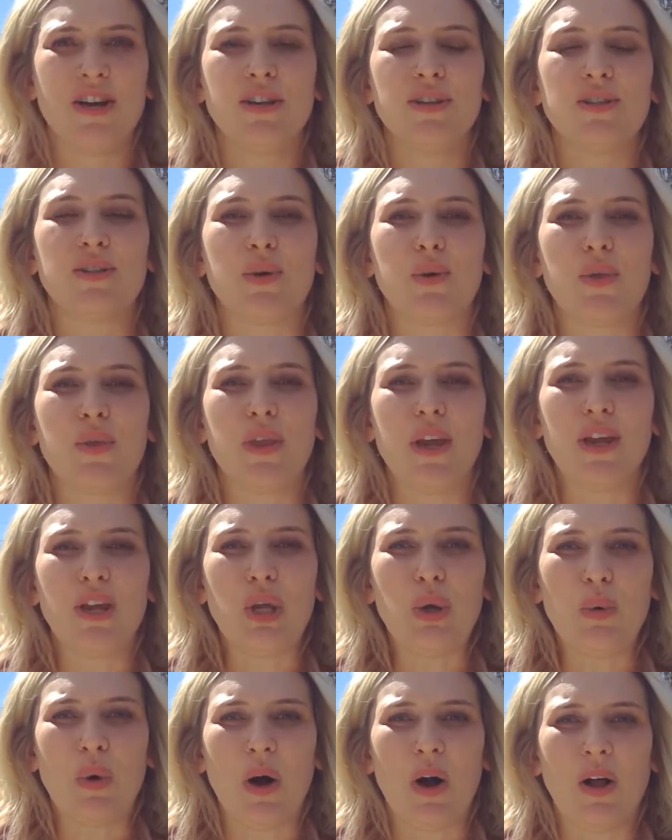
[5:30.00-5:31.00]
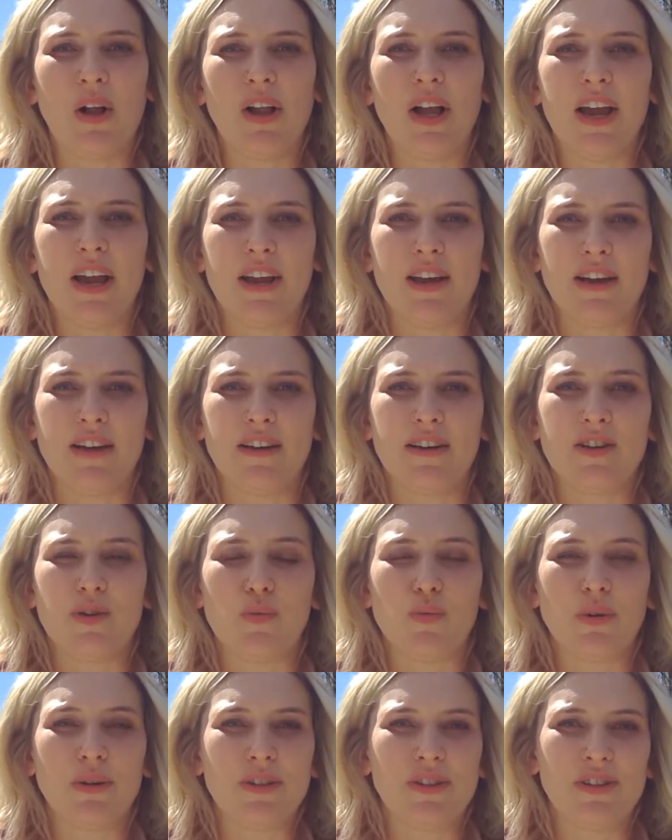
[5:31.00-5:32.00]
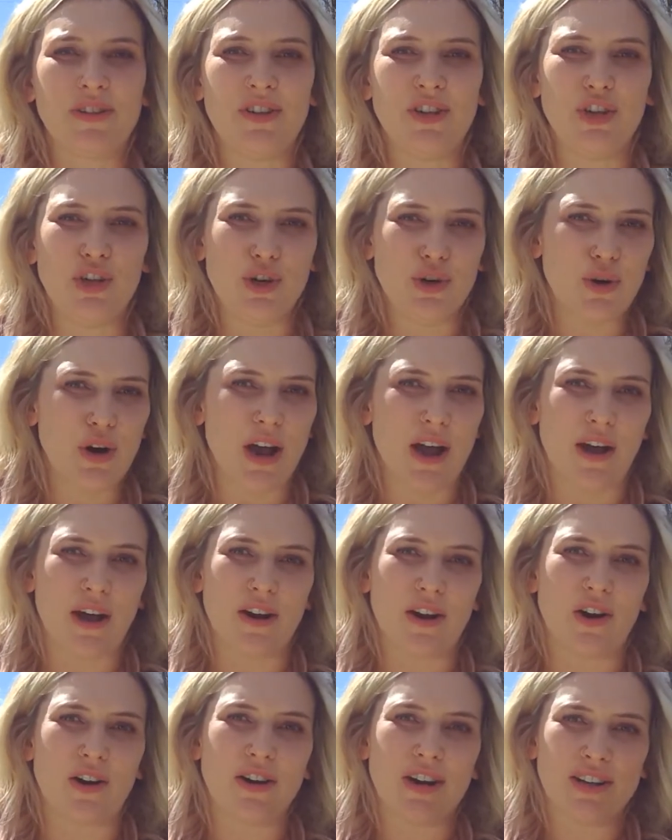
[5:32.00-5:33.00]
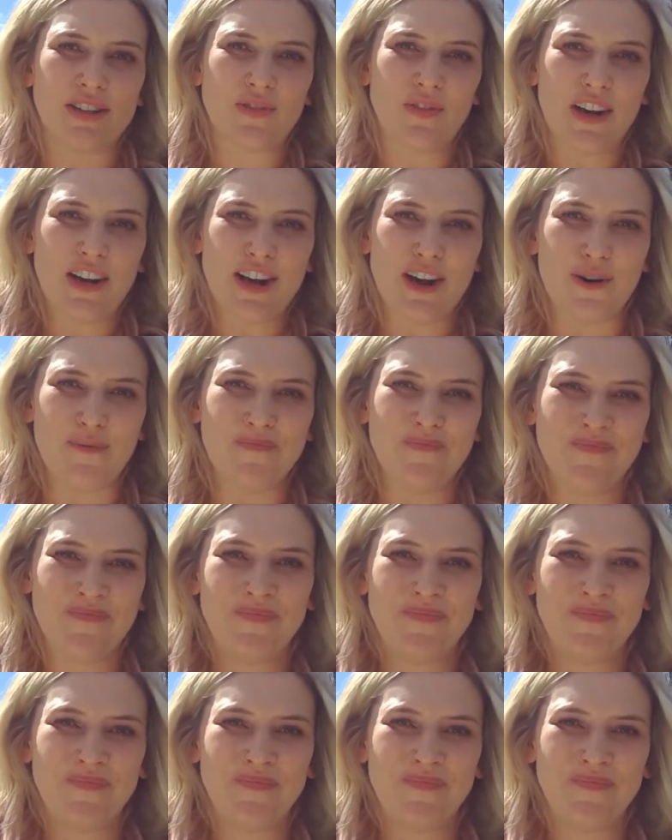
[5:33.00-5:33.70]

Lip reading: So thank you all, and we'll see you at our next video.